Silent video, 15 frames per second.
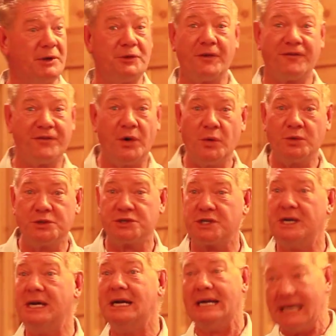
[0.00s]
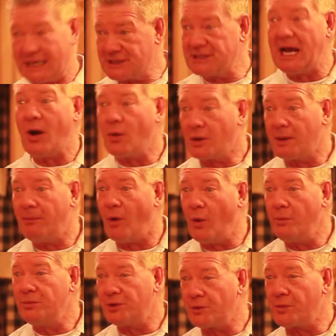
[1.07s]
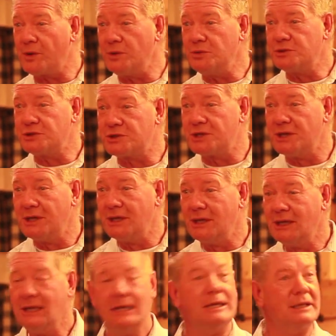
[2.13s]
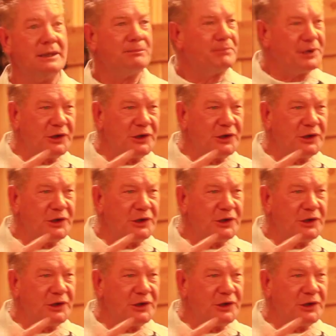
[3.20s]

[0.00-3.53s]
other folks has now come home to roost? But